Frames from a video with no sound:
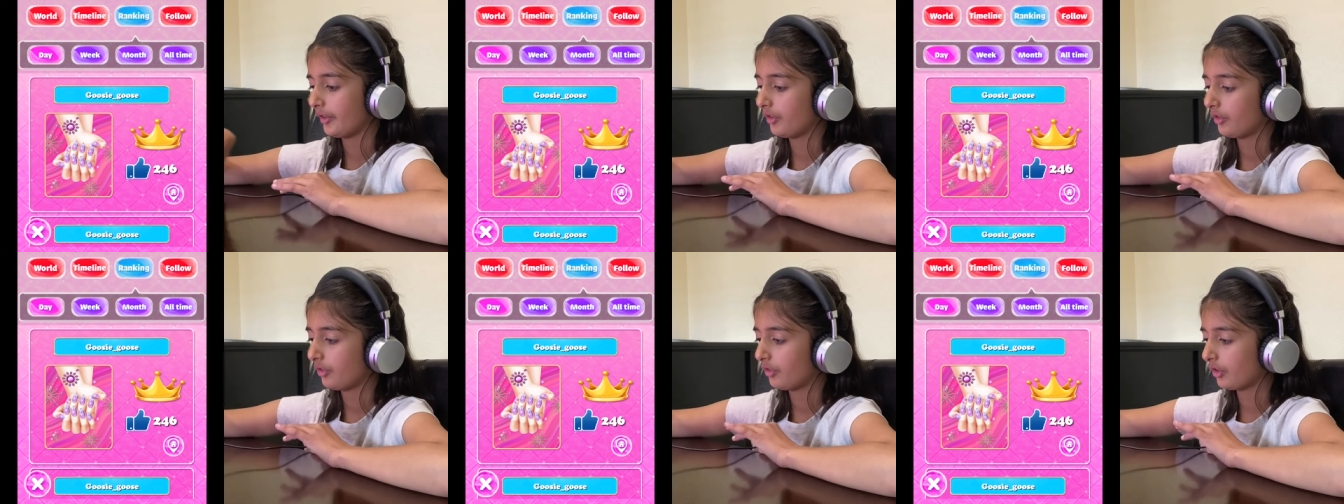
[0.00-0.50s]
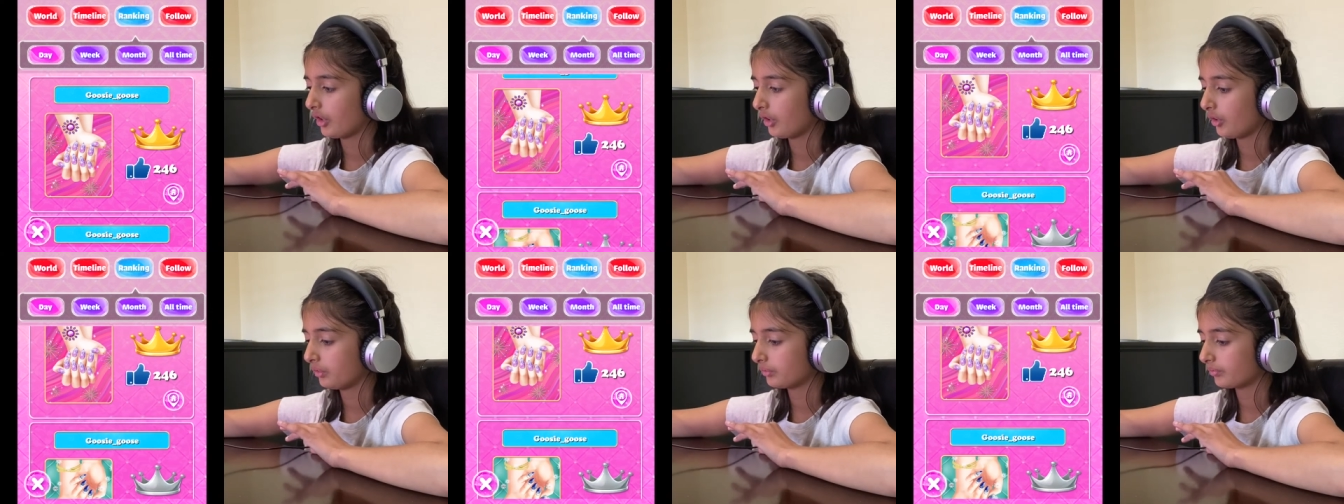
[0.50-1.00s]

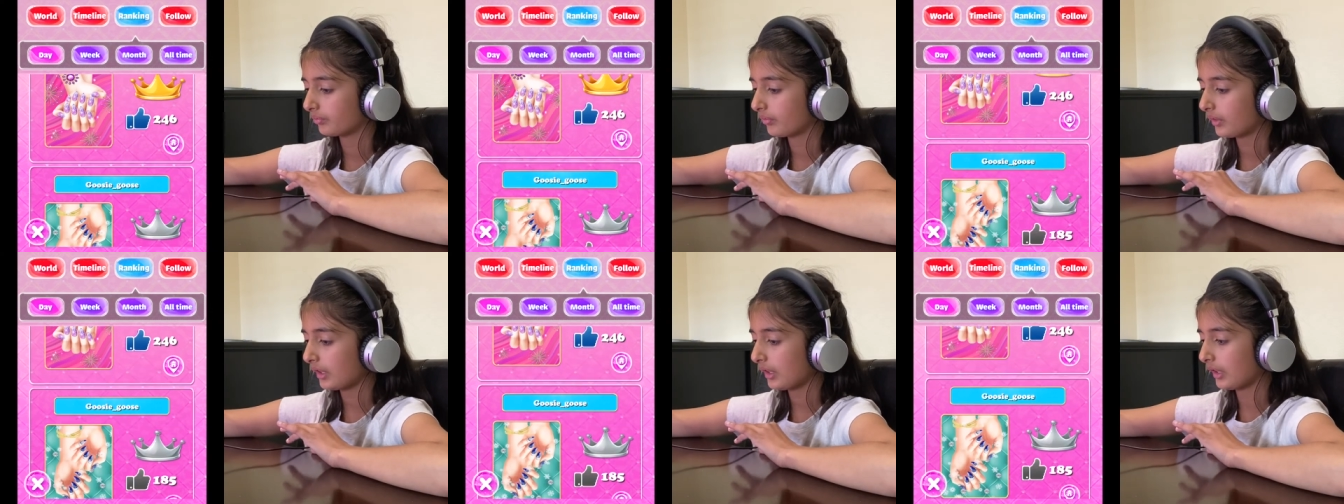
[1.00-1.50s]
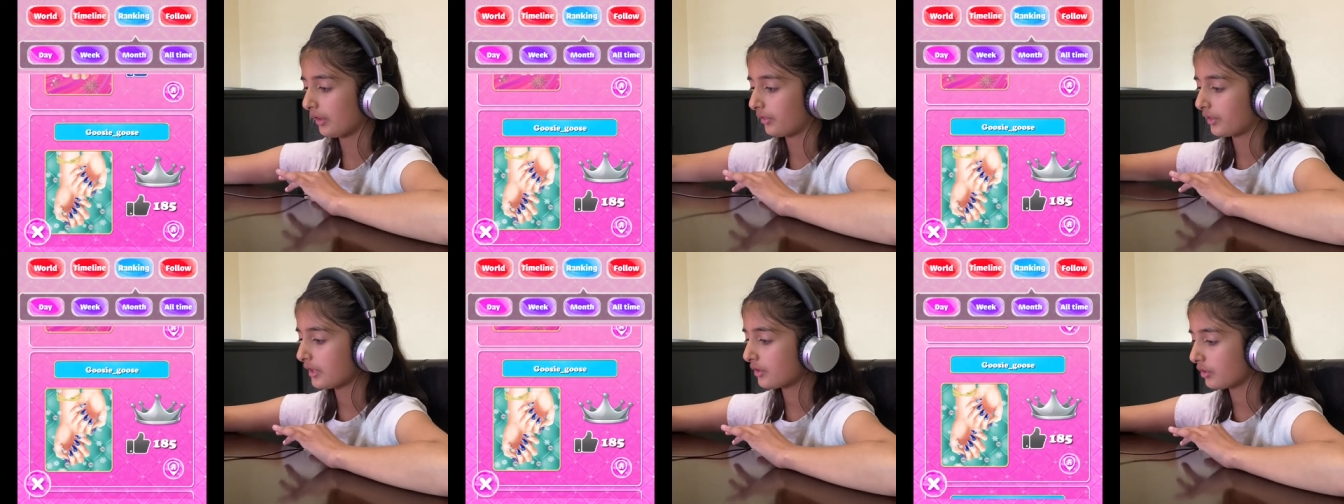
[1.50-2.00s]
So
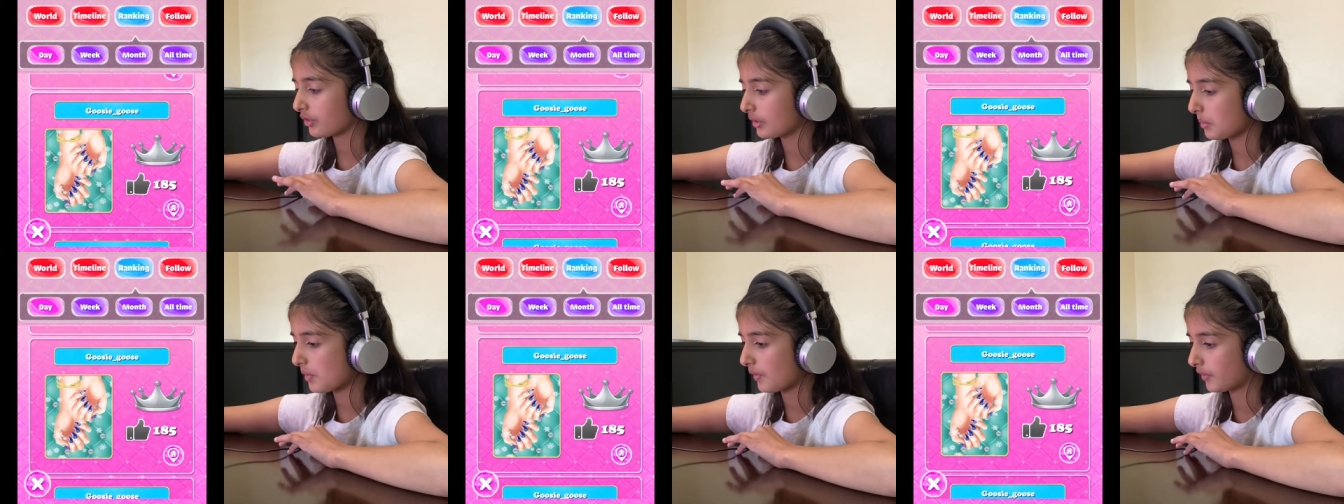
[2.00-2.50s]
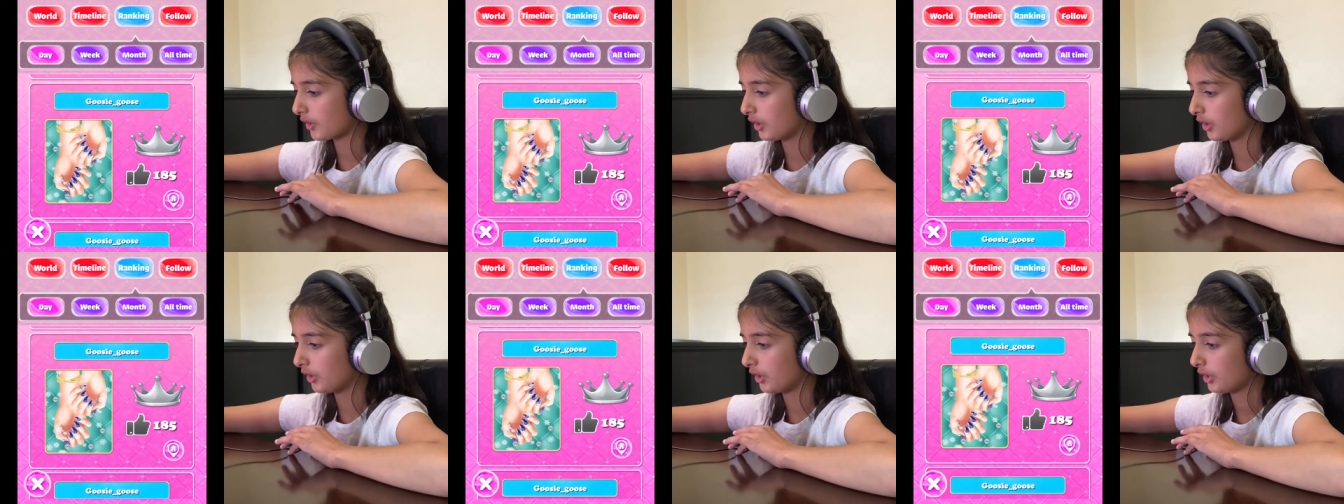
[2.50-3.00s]
yeah, these are some of
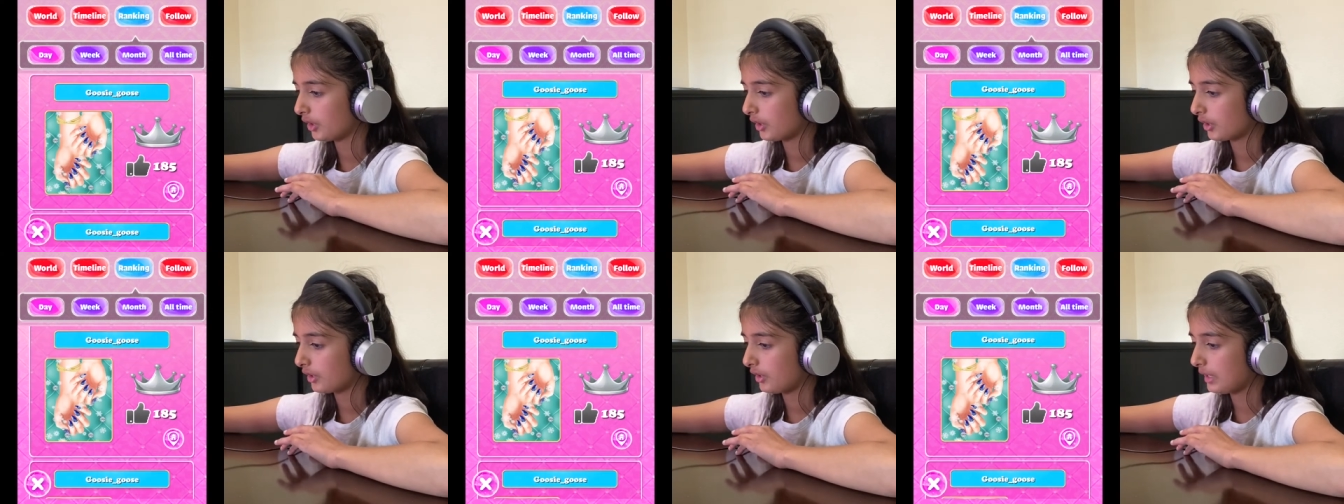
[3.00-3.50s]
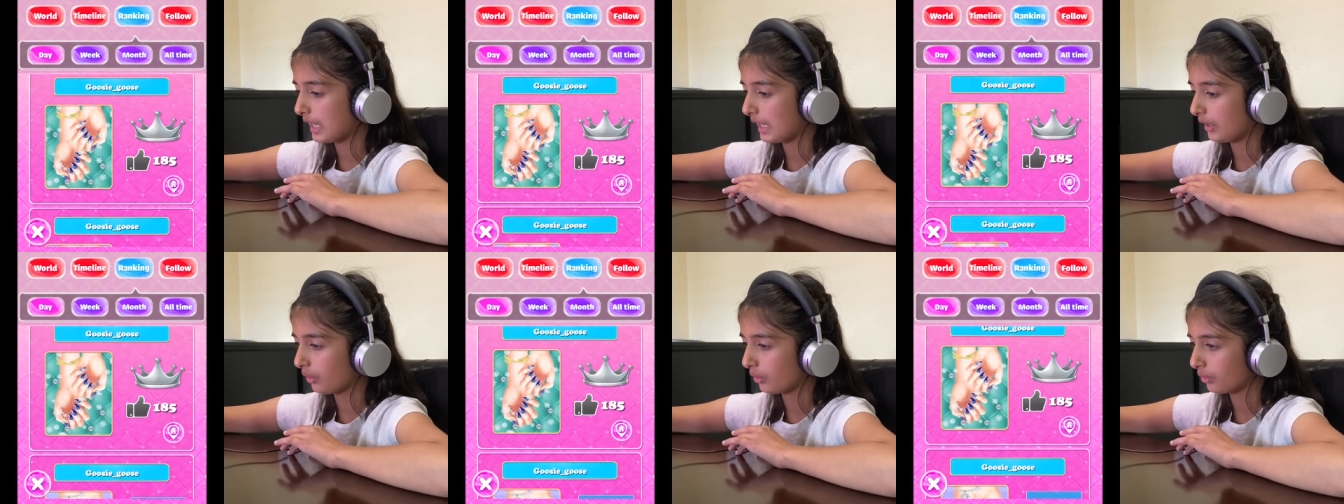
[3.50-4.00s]
her
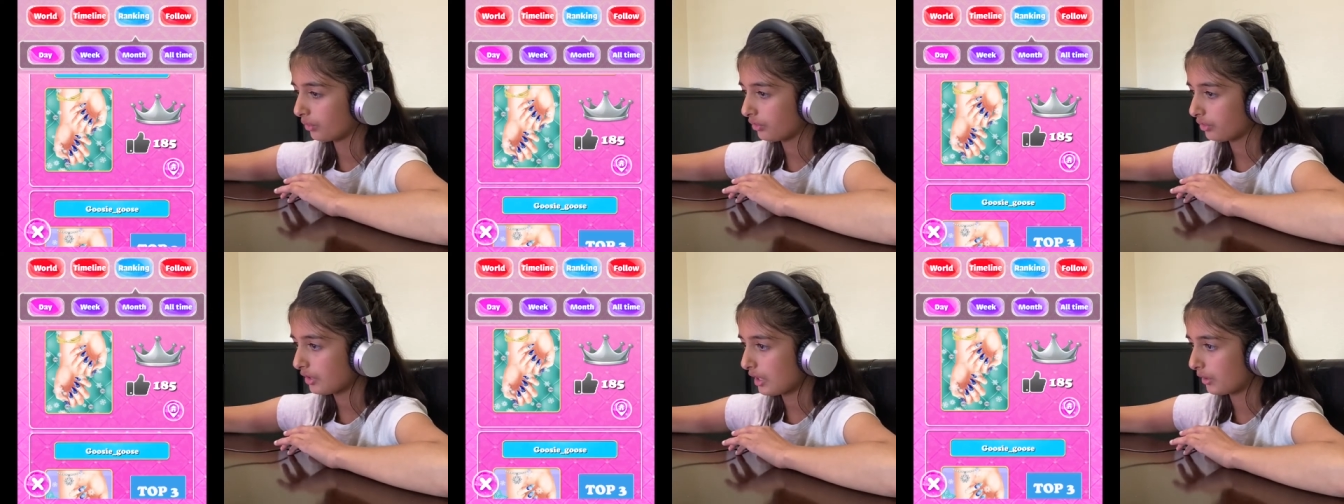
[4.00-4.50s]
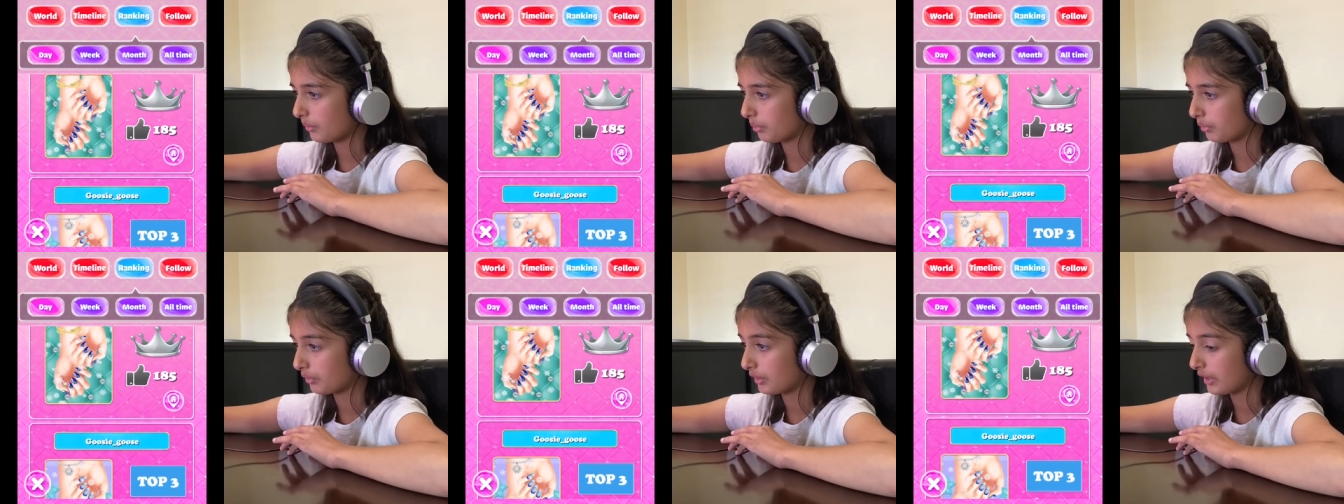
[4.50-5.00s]
nails that are
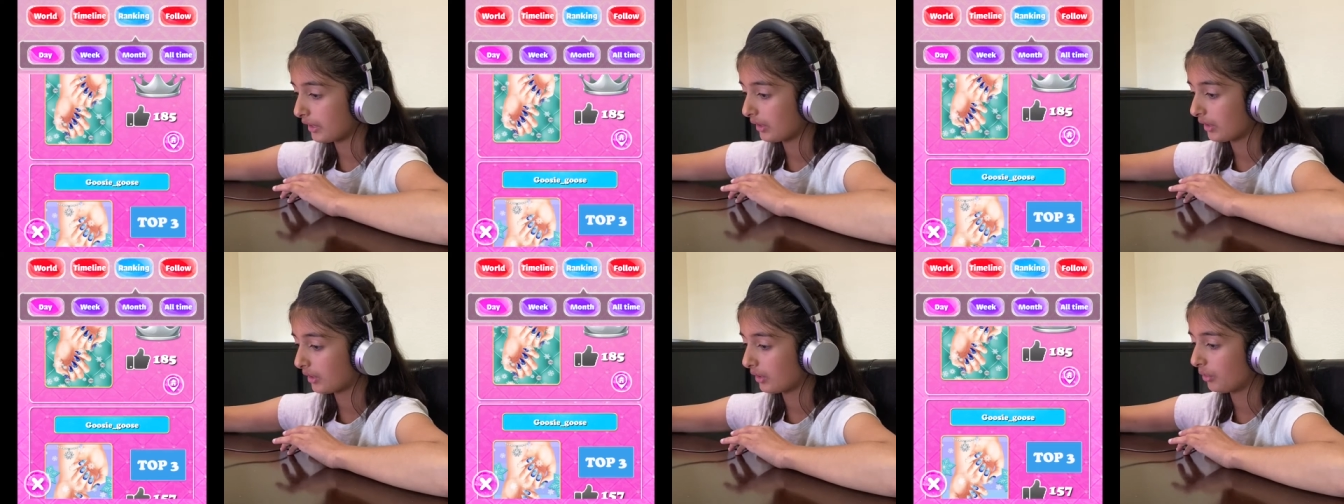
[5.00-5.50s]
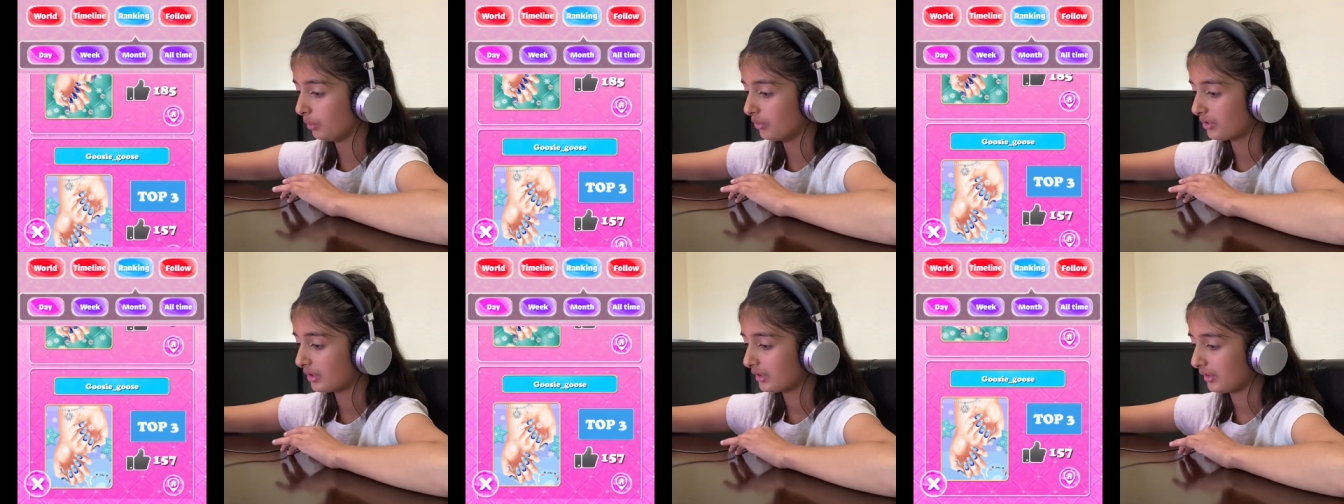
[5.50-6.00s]
pretty
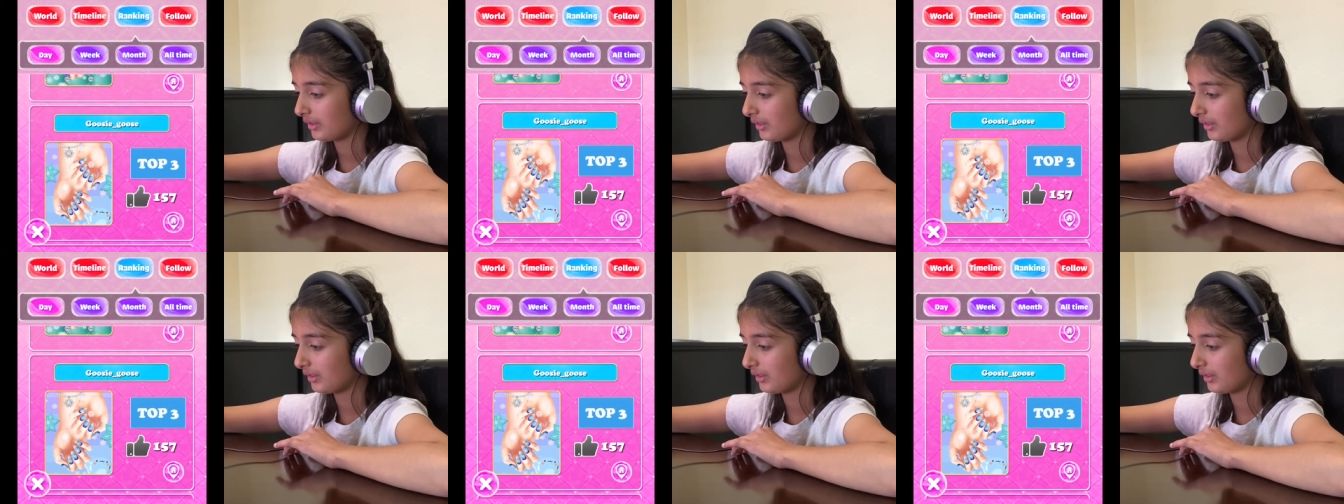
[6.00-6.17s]
cute.